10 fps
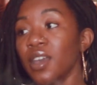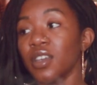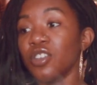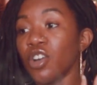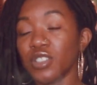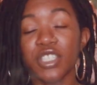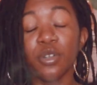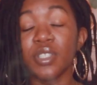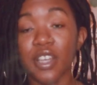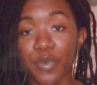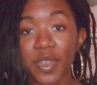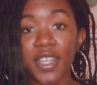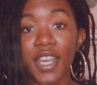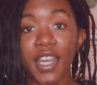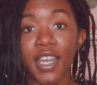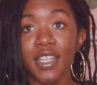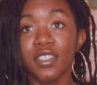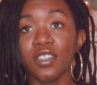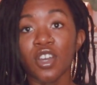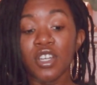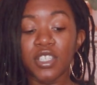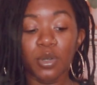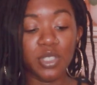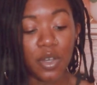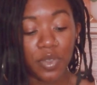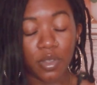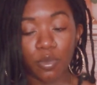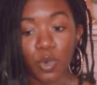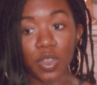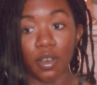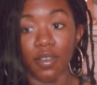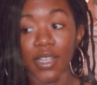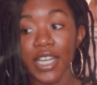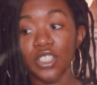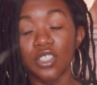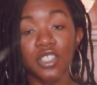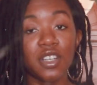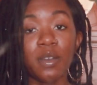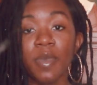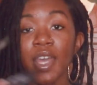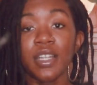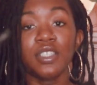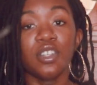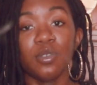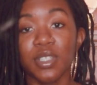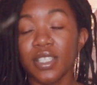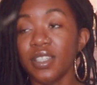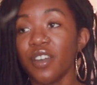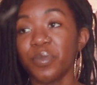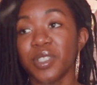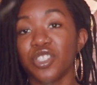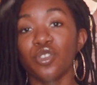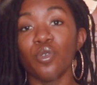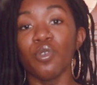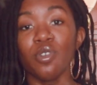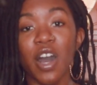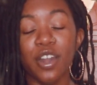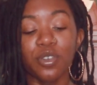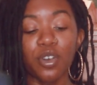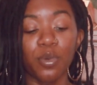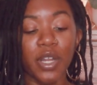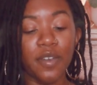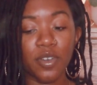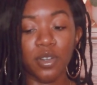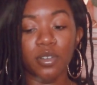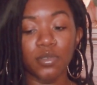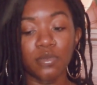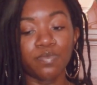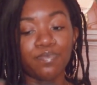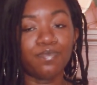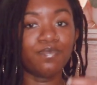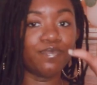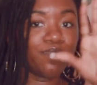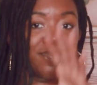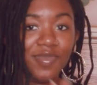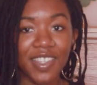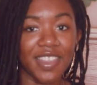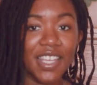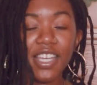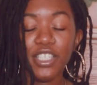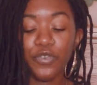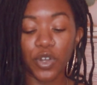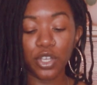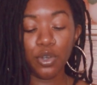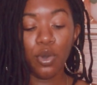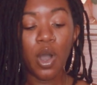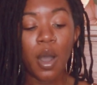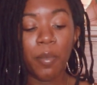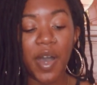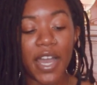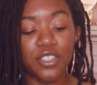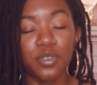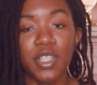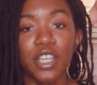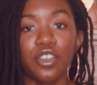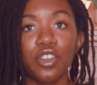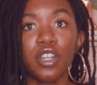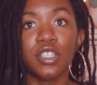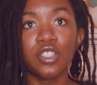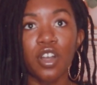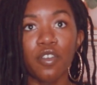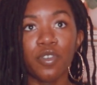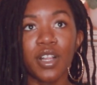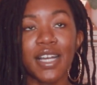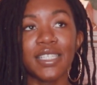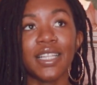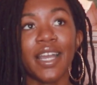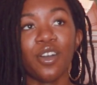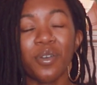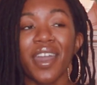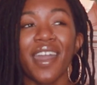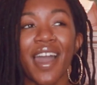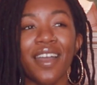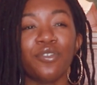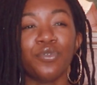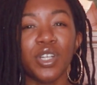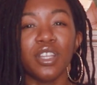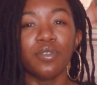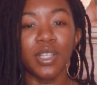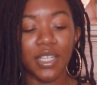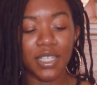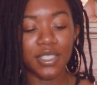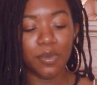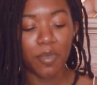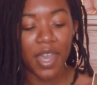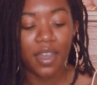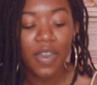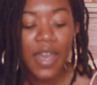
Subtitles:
deal with stuff with kids, deal with stuff with your relationship, deal with stuff with school. I don't know, whatever the thing is for you. But I do think you're going to start realizing like, okay, I really, really need to make